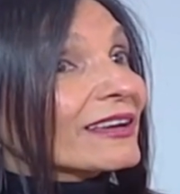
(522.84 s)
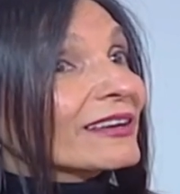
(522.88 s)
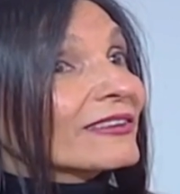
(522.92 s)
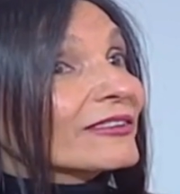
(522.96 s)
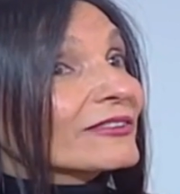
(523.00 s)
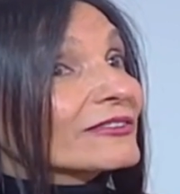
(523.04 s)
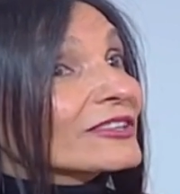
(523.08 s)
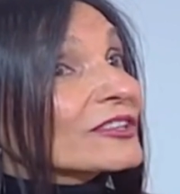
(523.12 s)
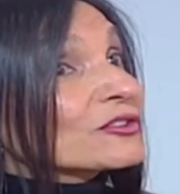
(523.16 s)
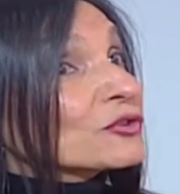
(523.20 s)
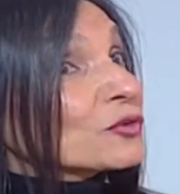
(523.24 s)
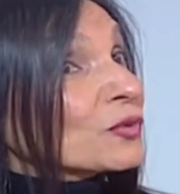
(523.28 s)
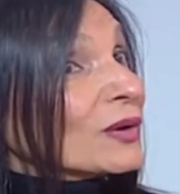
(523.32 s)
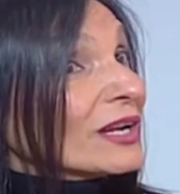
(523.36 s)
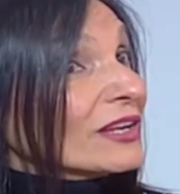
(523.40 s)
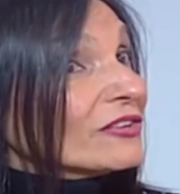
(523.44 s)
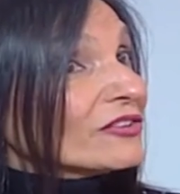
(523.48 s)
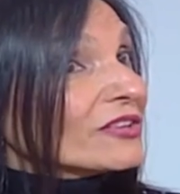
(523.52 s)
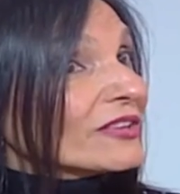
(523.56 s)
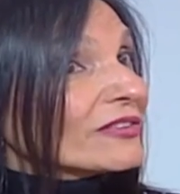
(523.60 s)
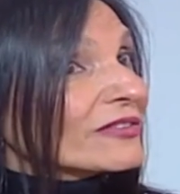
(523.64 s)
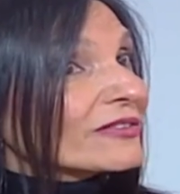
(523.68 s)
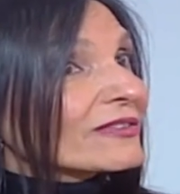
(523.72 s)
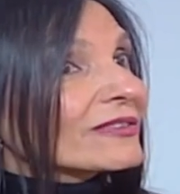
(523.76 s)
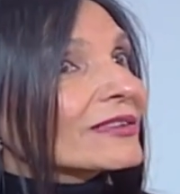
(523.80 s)

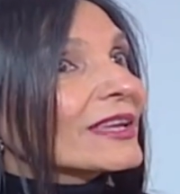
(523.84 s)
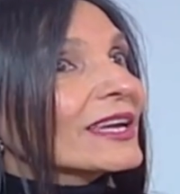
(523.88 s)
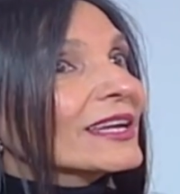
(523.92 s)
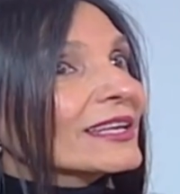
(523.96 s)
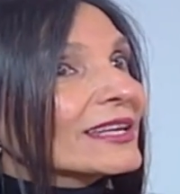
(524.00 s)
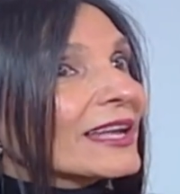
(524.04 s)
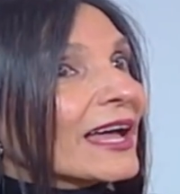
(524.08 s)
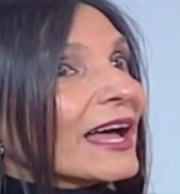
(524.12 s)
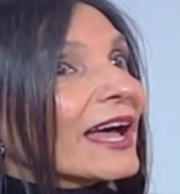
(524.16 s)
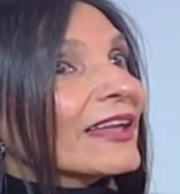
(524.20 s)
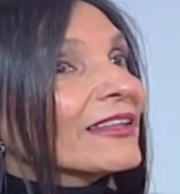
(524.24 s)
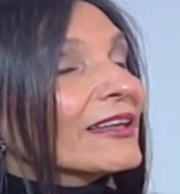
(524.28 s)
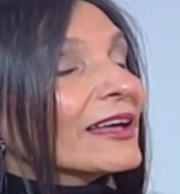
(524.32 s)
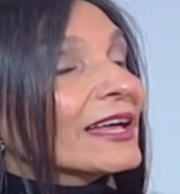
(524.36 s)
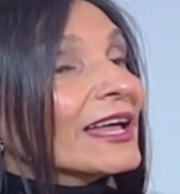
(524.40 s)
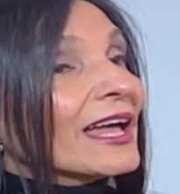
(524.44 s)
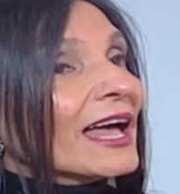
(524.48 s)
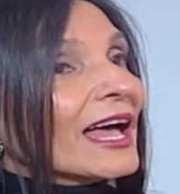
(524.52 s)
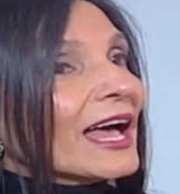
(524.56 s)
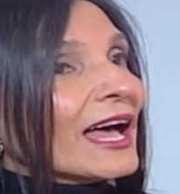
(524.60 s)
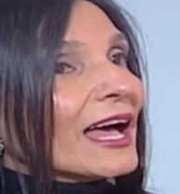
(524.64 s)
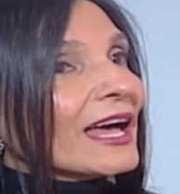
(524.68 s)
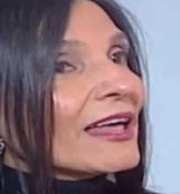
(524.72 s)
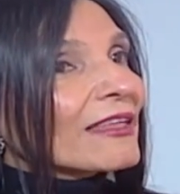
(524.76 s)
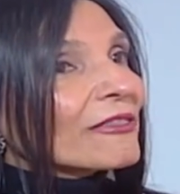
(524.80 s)
situations in
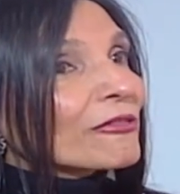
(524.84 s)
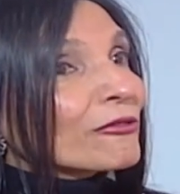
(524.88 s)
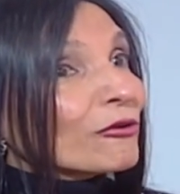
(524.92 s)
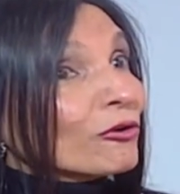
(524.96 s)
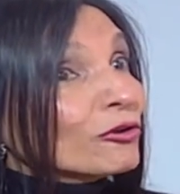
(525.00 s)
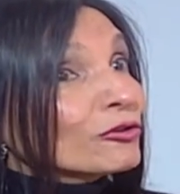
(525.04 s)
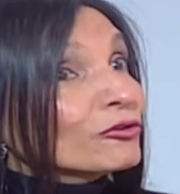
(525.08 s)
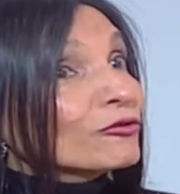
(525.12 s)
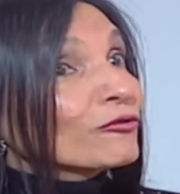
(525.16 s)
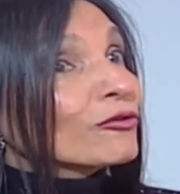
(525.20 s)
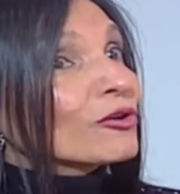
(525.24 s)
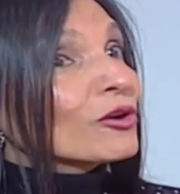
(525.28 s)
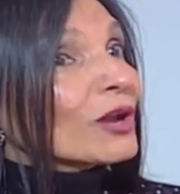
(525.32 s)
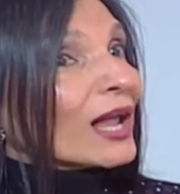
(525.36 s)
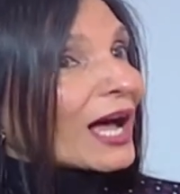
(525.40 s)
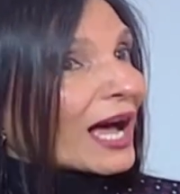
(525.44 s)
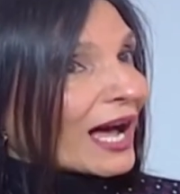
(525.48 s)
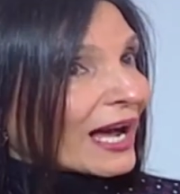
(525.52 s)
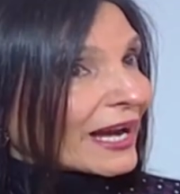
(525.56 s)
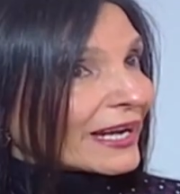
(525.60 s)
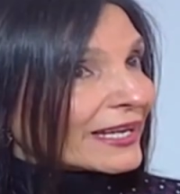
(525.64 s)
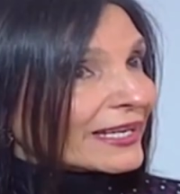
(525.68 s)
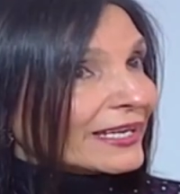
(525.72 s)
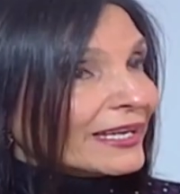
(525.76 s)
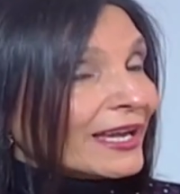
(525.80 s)
a thoughtful
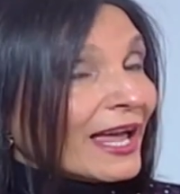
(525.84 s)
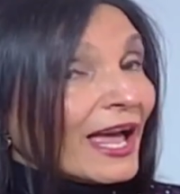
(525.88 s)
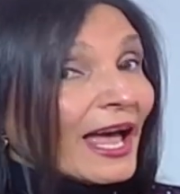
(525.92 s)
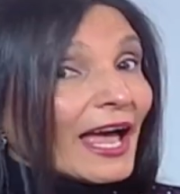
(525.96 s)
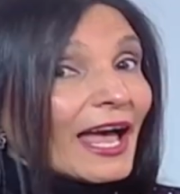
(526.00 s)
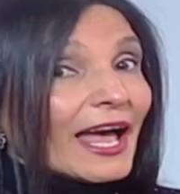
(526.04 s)
eye,